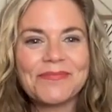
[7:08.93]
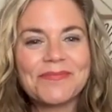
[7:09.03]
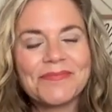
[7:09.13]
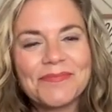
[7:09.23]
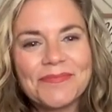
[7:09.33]

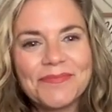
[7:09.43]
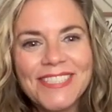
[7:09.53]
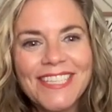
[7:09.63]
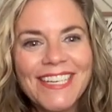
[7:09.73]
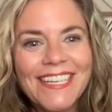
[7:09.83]

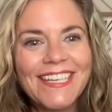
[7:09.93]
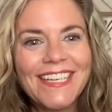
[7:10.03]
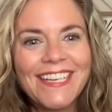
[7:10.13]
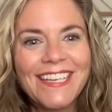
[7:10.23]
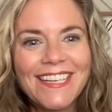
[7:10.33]

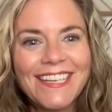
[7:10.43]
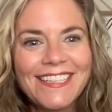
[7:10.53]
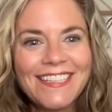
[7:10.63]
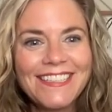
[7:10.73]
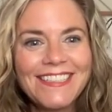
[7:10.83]

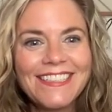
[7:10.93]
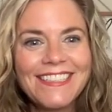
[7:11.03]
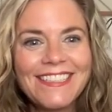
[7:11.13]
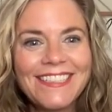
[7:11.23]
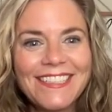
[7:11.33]

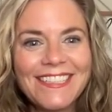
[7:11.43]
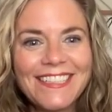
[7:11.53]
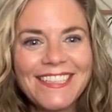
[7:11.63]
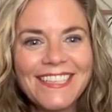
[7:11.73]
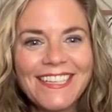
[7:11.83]

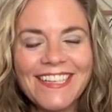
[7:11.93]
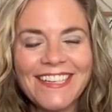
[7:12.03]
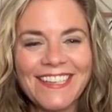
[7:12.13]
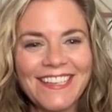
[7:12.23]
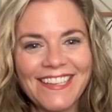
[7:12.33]

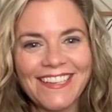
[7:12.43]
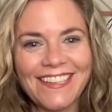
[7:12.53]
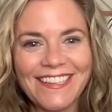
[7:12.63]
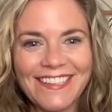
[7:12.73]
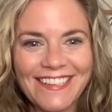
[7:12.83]

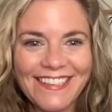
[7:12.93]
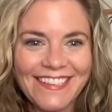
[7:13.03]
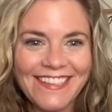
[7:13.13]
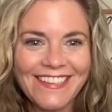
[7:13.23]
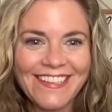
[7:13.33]

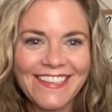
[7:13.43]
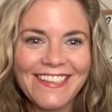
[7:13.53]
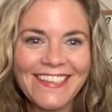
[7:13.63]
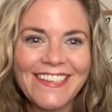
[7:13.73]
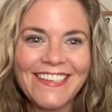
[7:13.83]

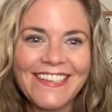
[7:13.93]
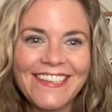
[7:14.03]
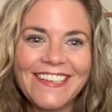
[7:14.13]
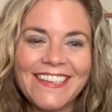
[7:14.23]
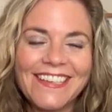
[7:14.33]

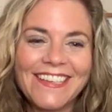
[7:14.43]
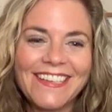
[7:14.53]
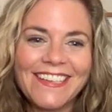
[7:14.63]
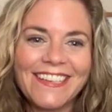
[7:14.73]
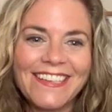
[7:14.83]

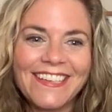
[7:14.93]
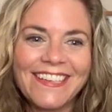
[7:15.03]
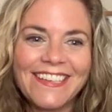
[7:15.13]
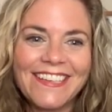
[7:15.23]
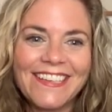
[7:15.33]

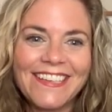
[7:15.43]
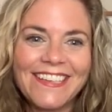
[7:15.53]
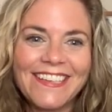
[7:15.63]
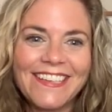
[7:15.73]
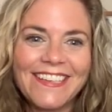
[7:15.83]

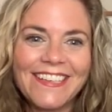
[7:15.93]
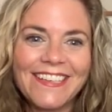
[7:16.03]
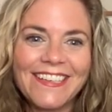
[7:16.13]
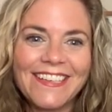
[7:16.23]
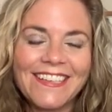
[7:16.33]

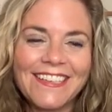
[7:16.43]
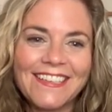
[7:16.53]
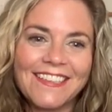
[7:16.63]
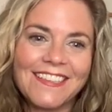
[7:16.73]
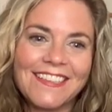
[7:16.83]
(not speaking)